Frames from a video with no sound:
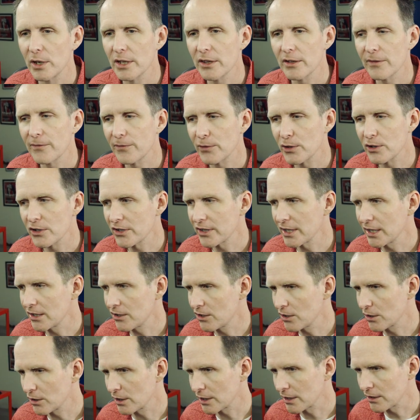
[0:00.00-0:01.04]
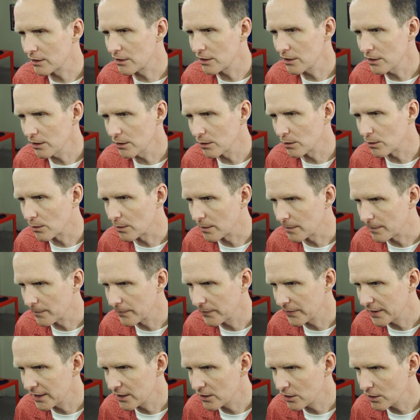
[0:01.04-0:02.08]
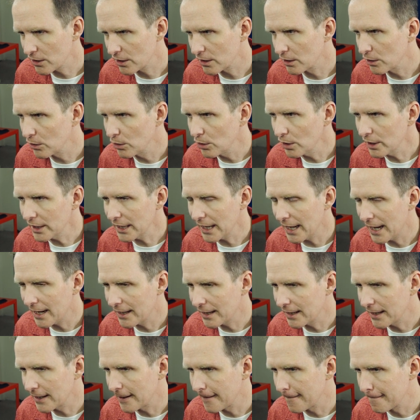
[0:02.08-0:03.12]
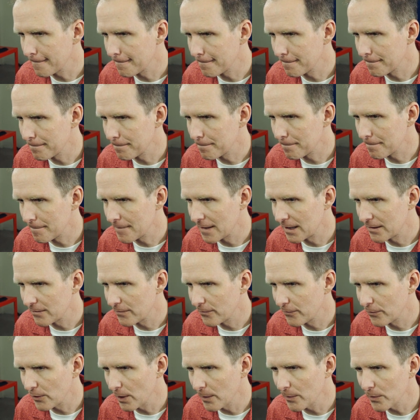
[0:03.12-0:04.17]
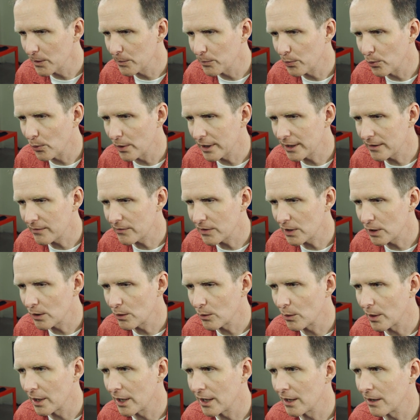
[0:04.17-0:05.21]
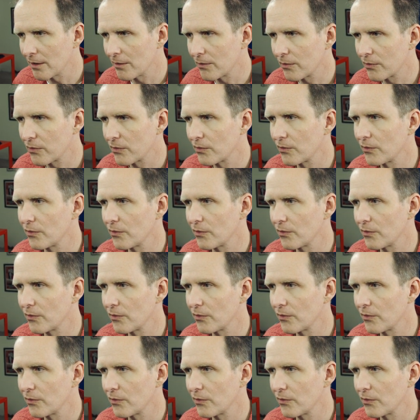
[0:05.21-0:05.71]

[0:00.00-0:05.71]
of the first things you're gonna do is you're gonna look at it from the point of view of